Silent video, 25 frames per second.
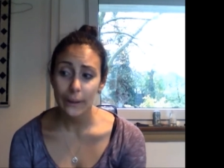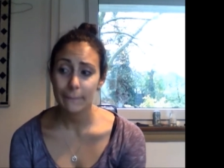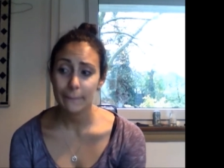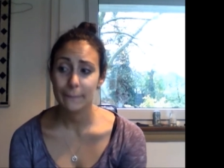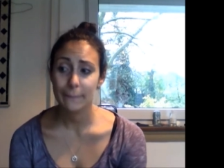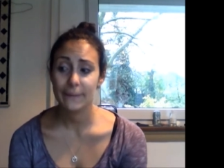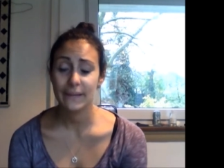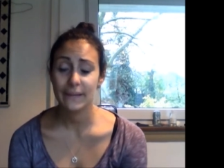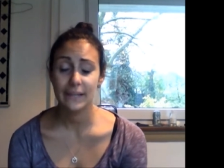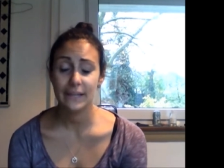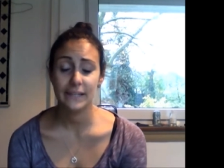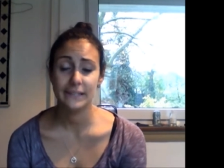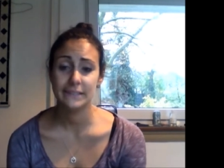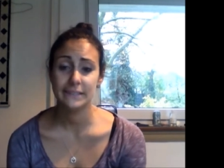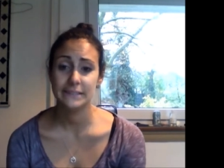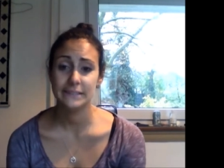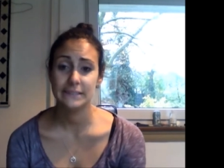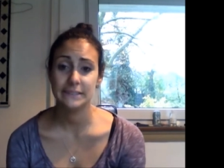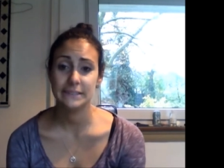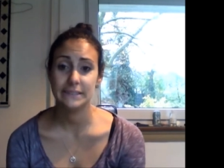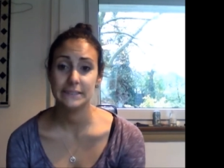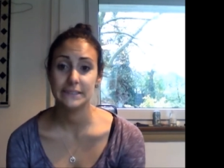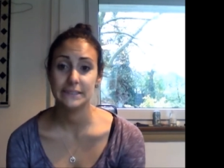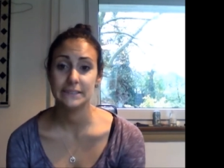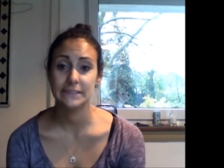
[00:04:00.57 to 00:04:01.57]
been
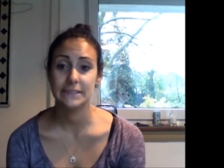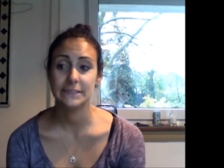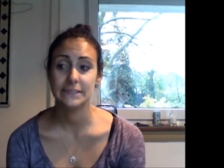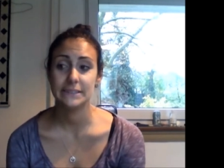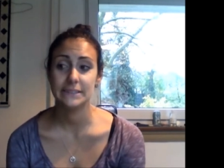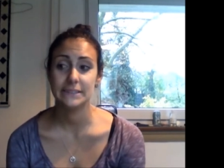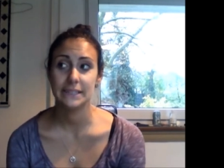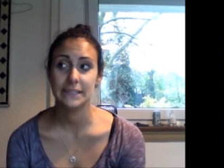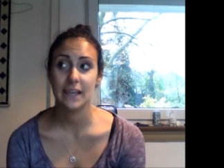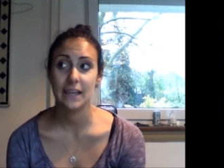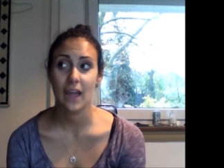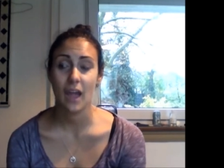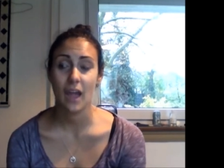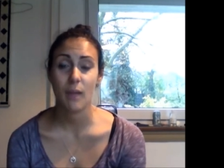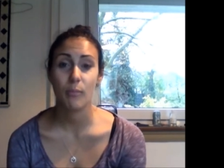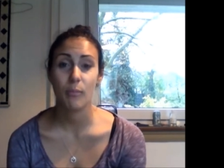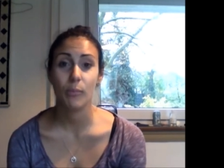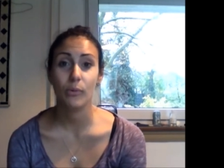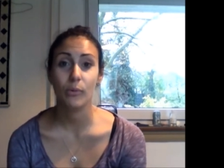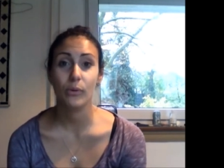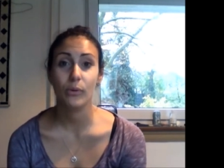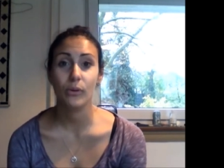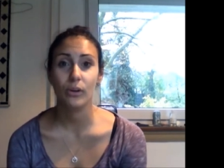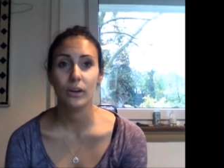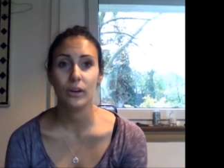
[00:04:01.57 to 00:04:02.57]
since
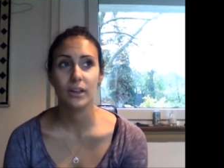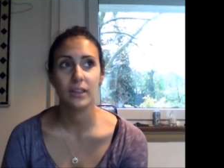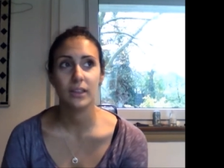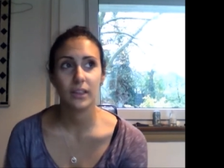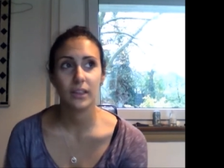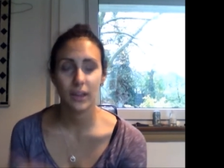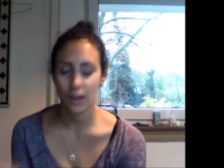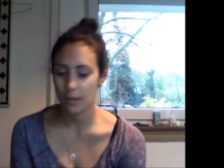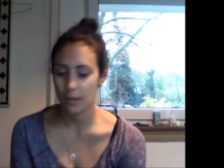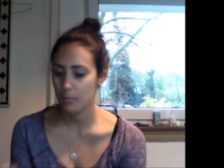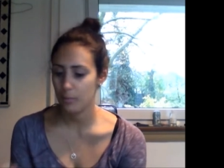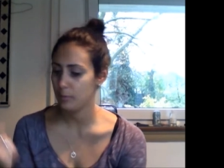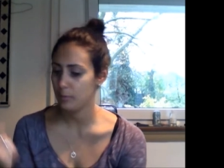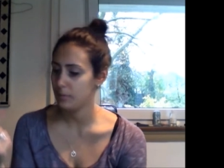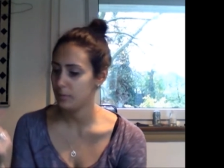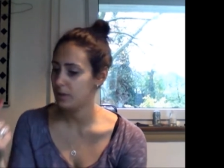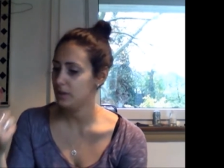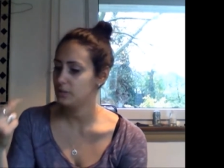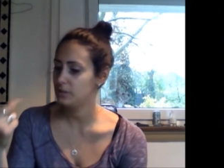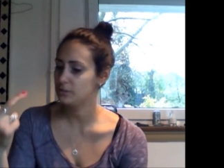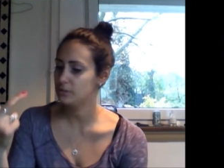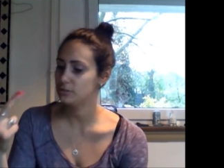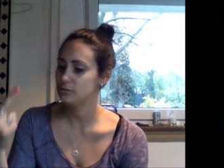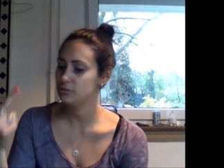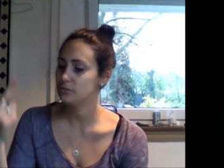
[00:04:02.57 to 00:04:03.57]
April,
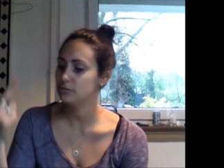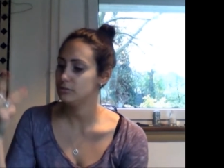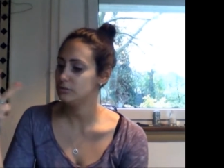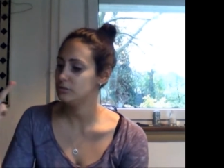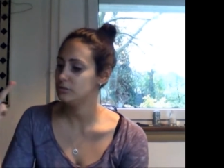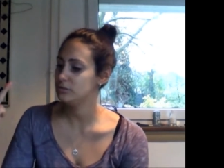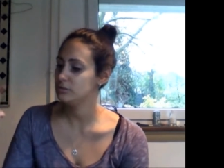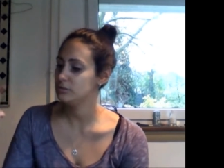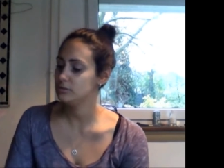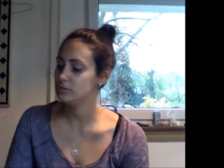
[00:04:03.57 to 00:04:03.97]
May, June, July.